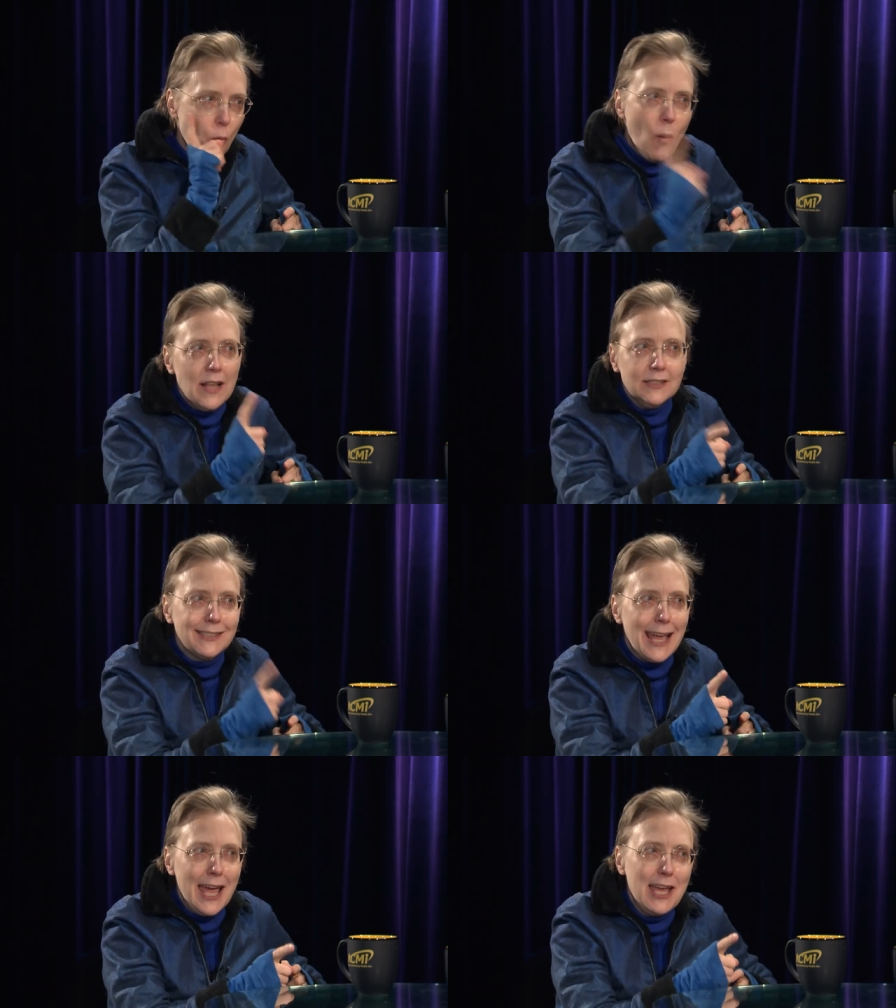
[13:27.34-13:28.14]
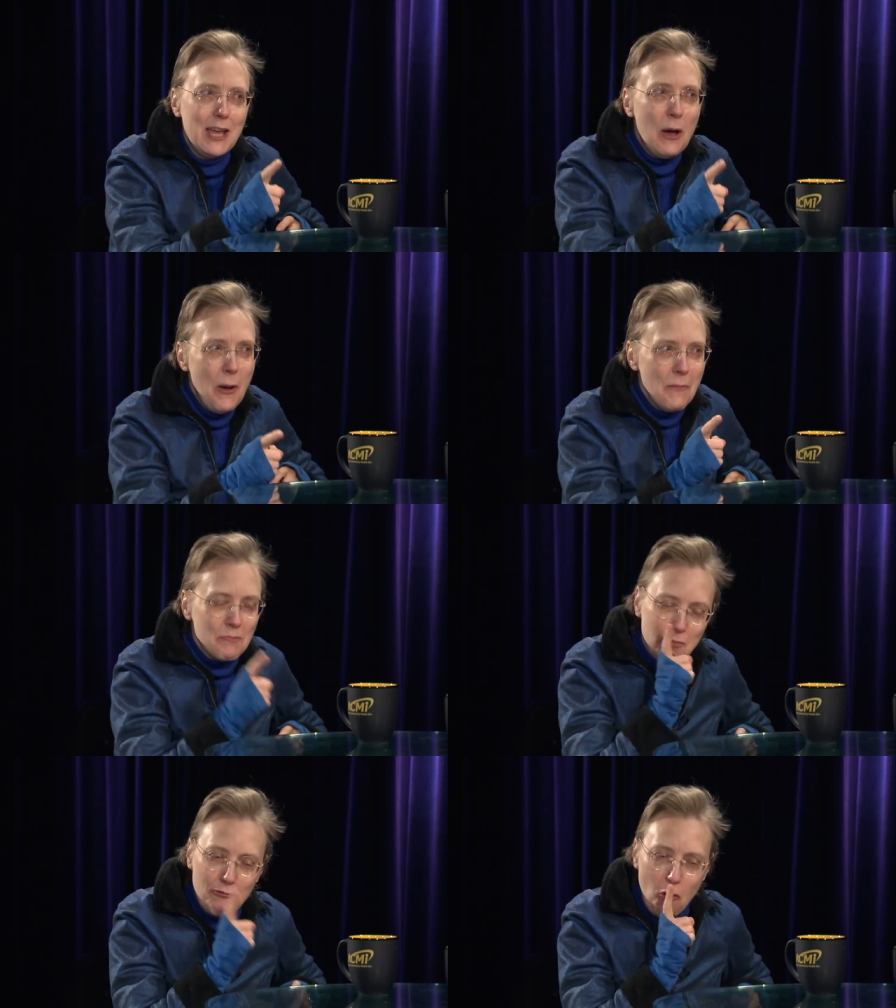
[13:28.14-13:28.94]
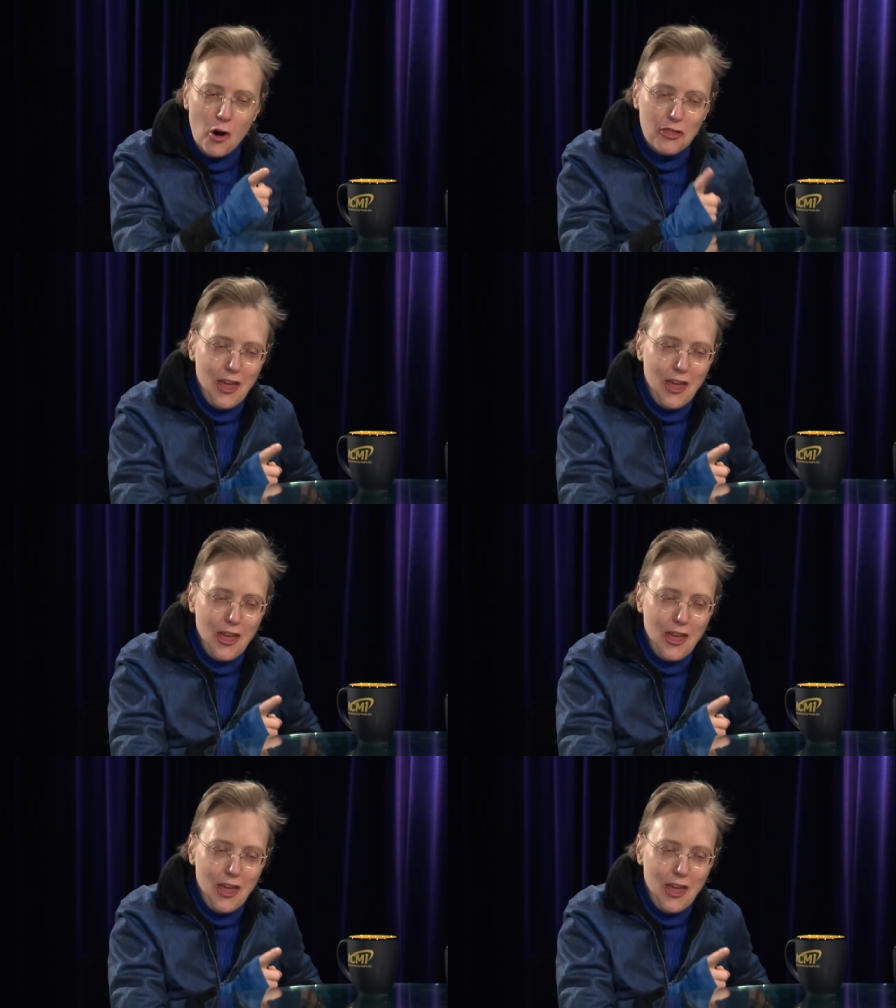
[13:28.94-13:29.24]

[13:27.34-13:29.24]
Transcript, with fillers: Wednesday before